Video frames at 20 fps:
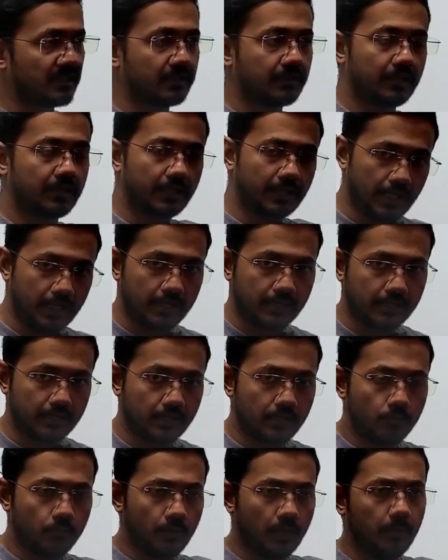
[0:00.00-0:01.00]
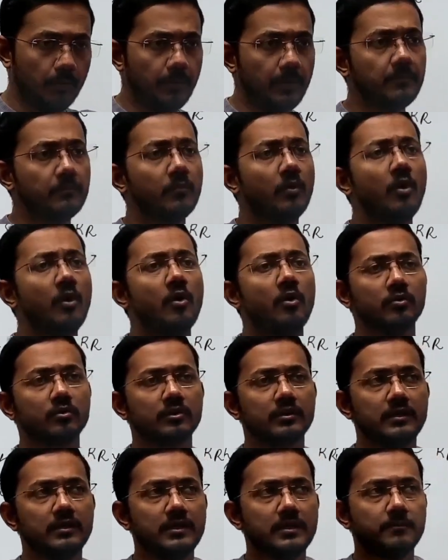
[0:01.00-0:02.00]
under it will be more,
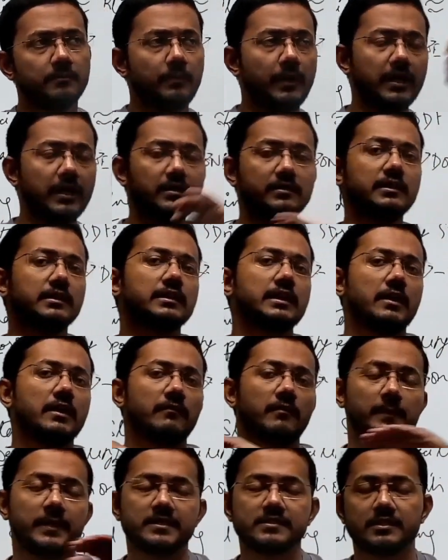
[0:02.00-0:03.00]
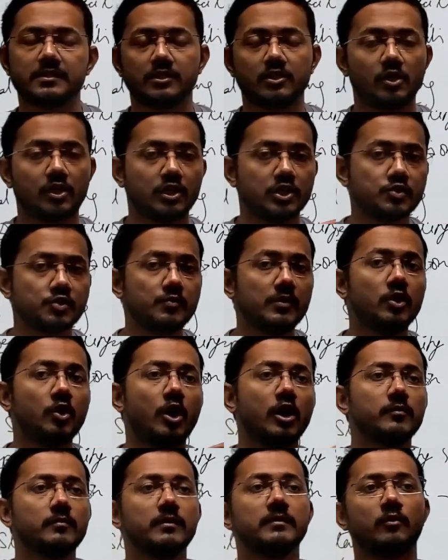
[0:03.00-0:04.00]
but the government securities will
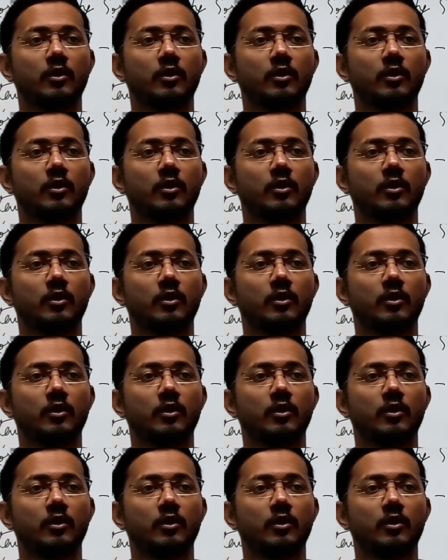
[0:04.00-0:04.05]
not be